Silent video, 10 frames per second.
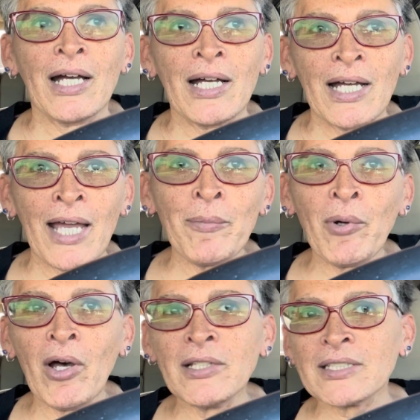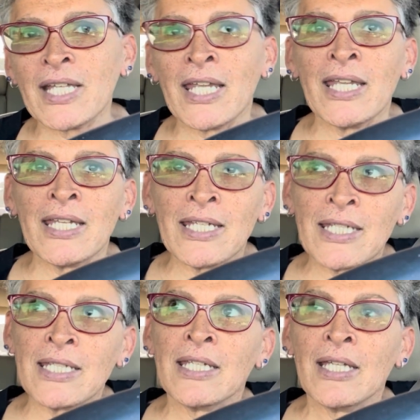I bought
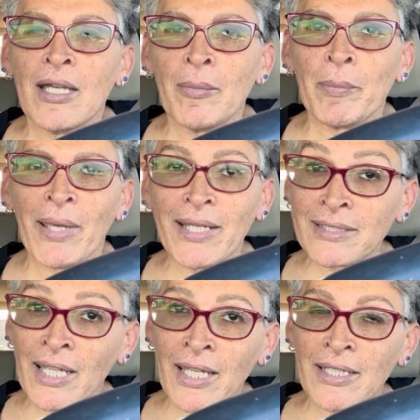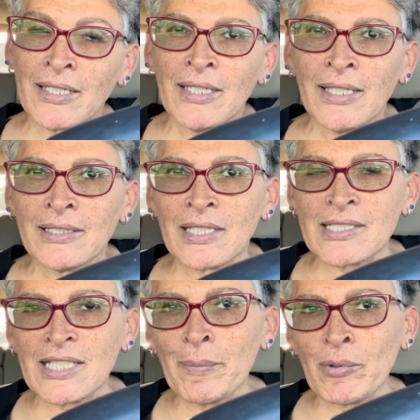a pet gate to
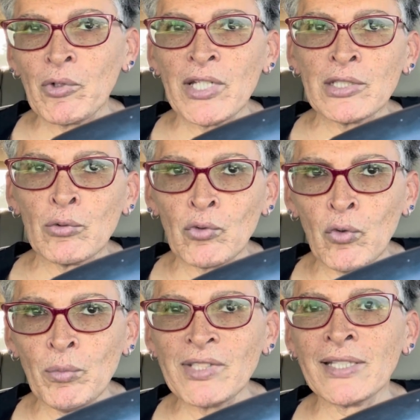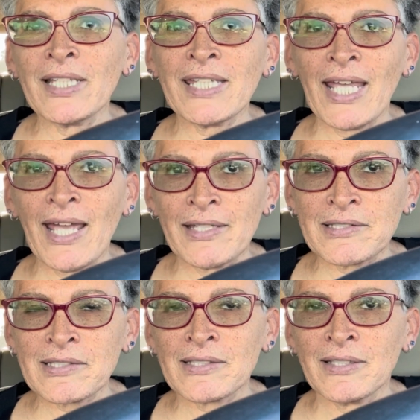separate the rooms and the cats.